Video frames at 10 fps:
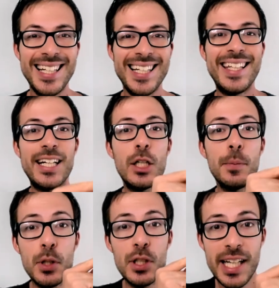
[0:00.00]
The
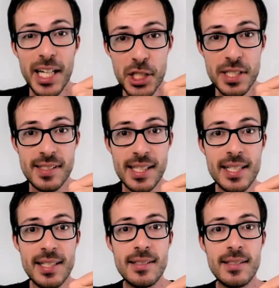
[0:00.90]
communication
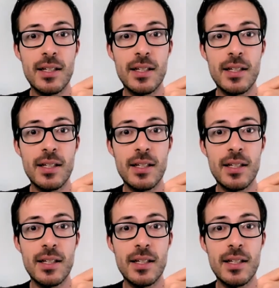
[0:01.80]
skills